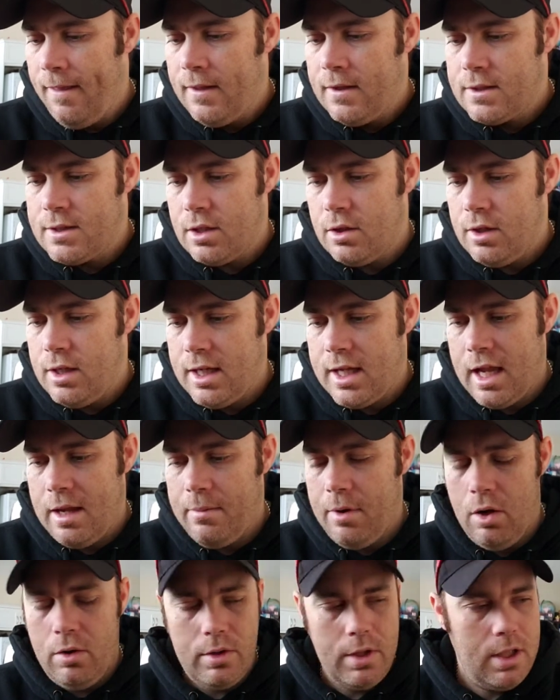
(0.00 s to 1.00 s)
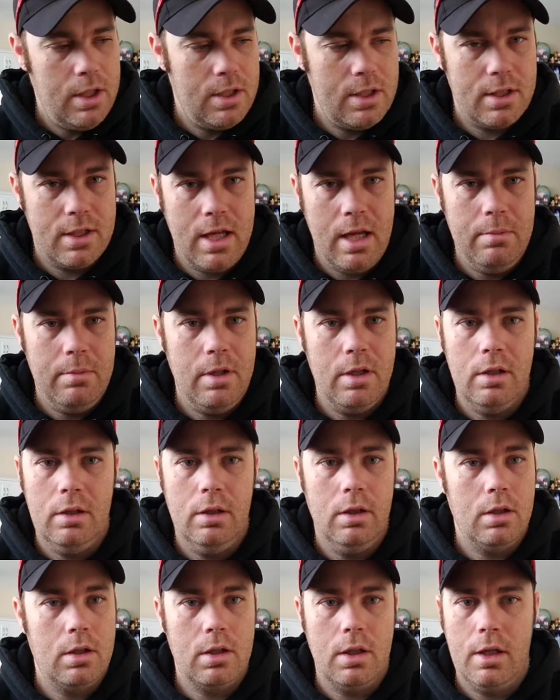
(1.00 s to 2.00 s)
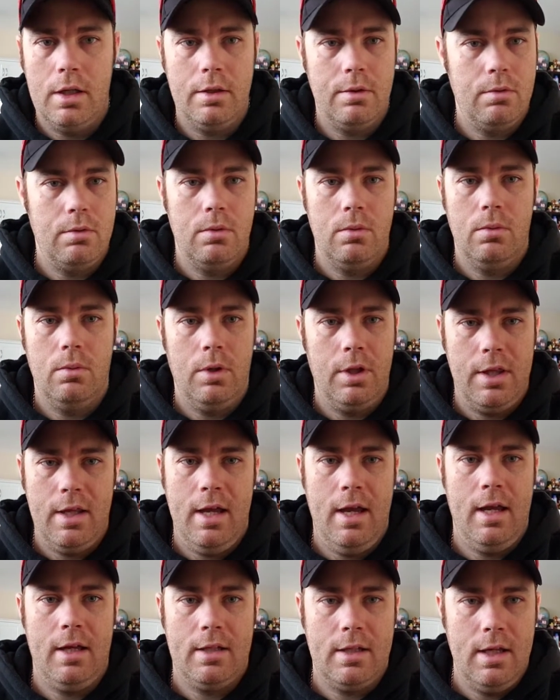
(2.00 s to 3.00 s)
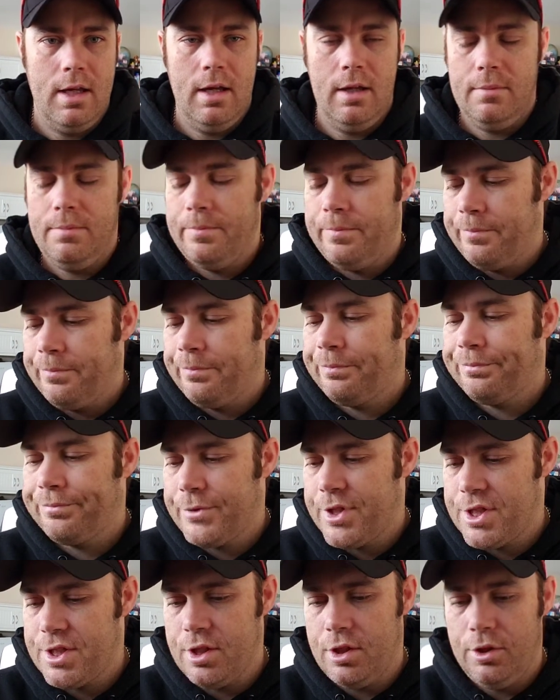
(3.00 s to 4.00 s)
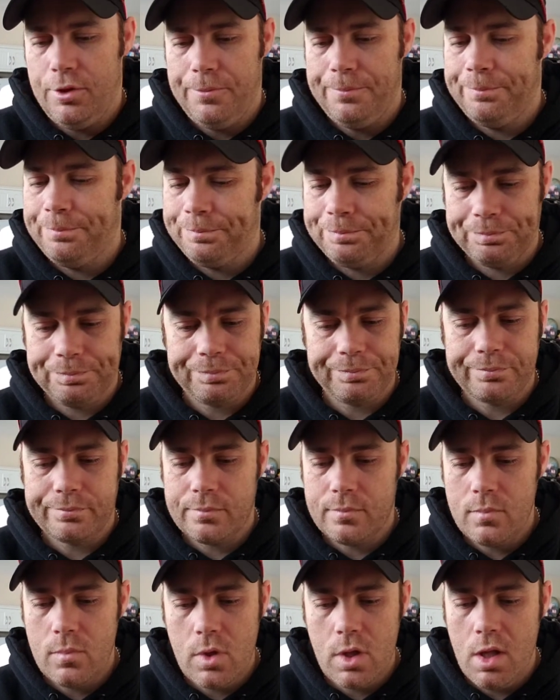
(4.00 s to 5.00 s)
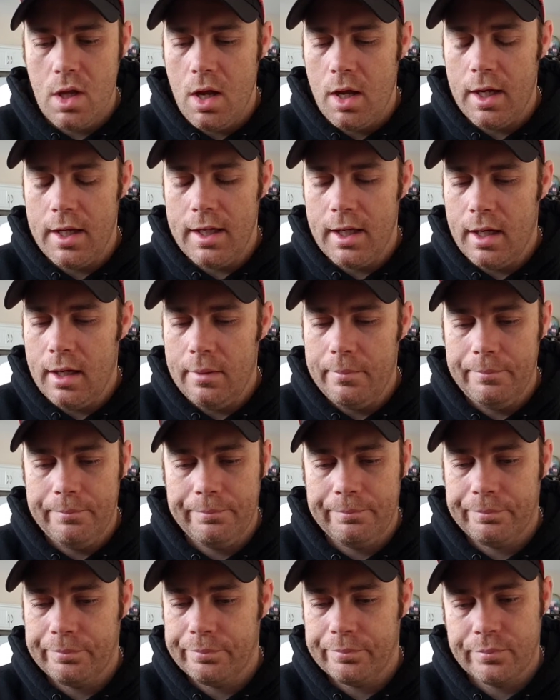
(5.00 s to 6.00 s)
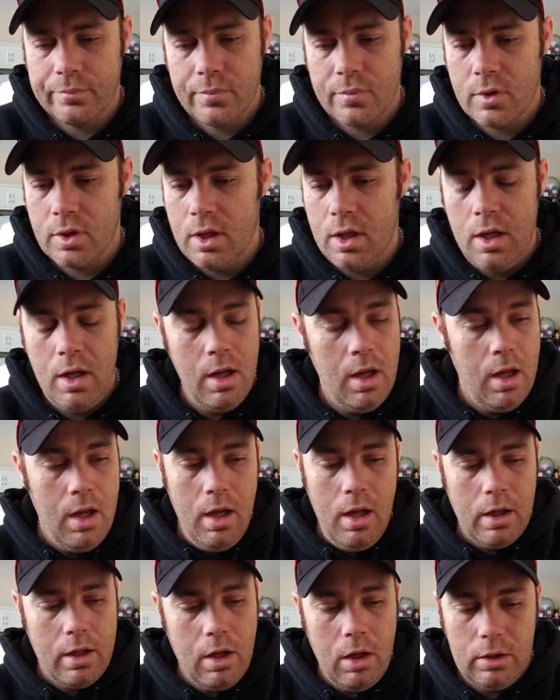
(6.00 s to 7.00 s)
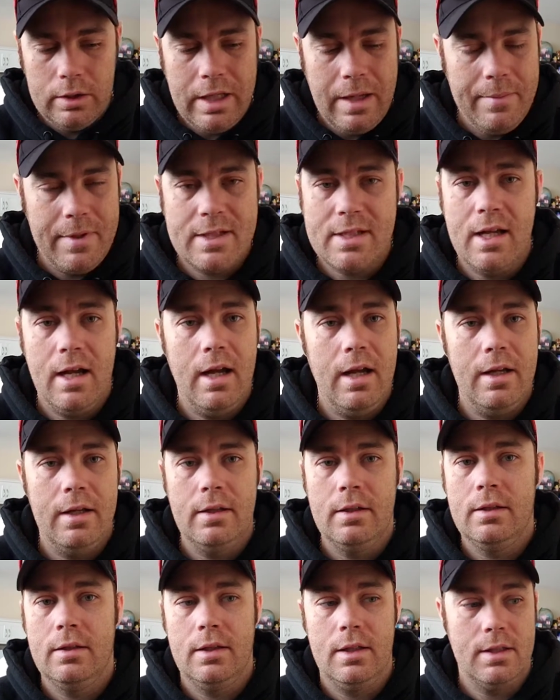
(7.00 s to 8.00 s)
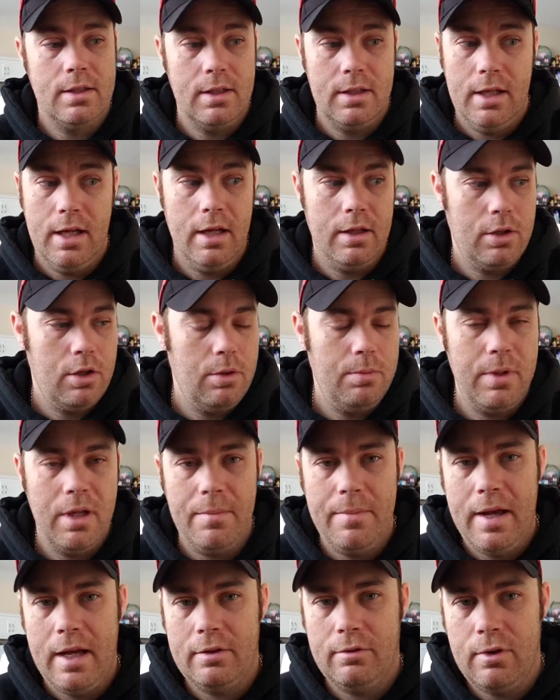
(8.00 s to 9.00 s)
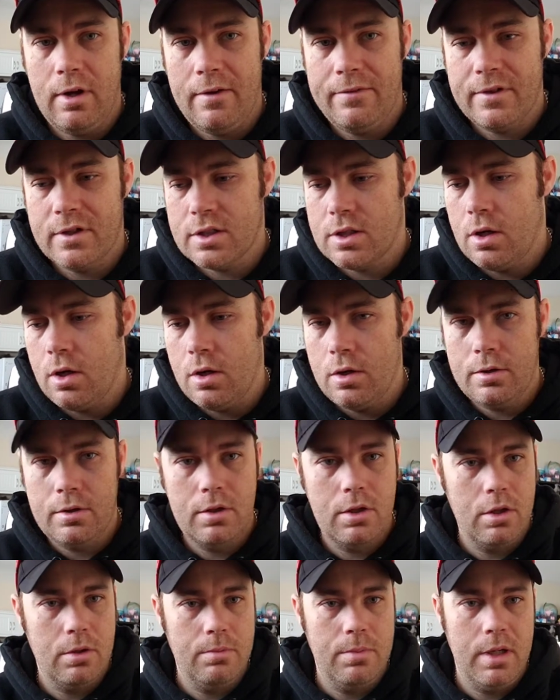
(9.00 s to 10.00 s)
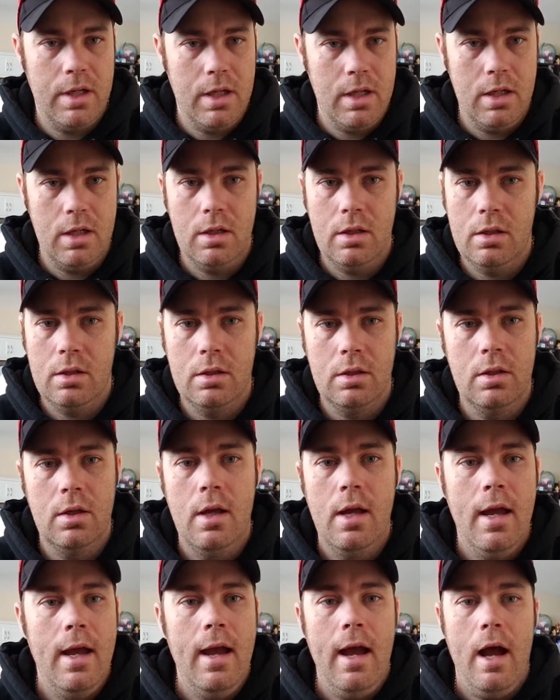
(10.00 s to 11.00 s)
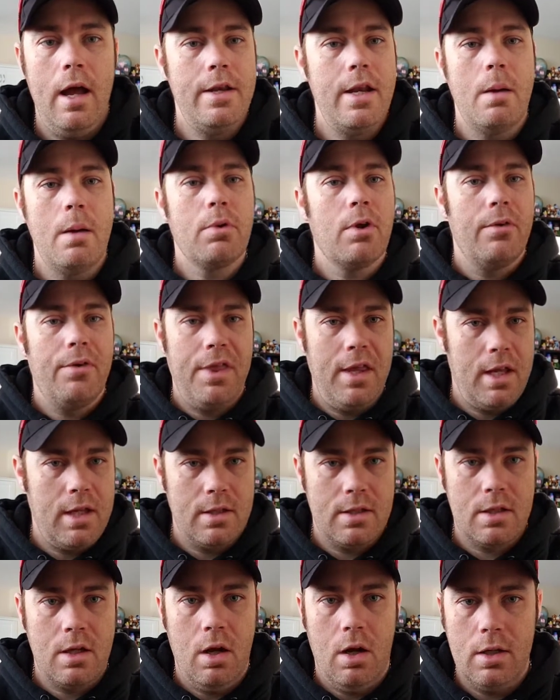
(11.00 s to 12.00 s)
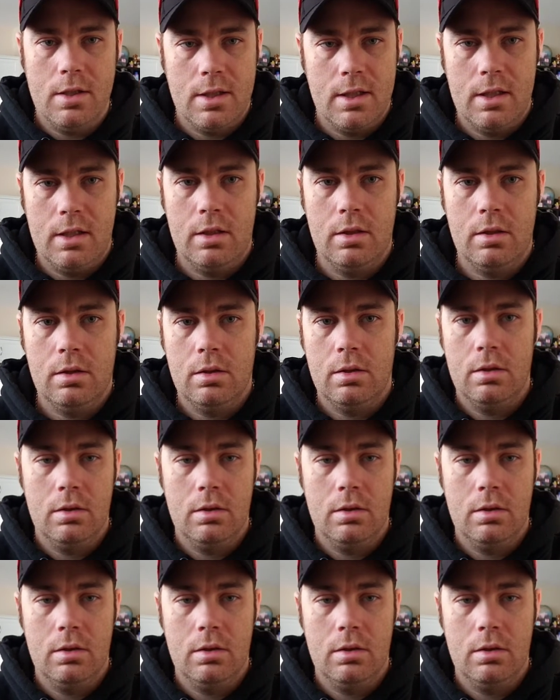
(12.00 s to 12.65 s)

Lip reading: So he came out and he just gave me the look like, what the heck, Dad? So I called MSI. They said, yeah, it could be a bad graphics card, could be a number of things causing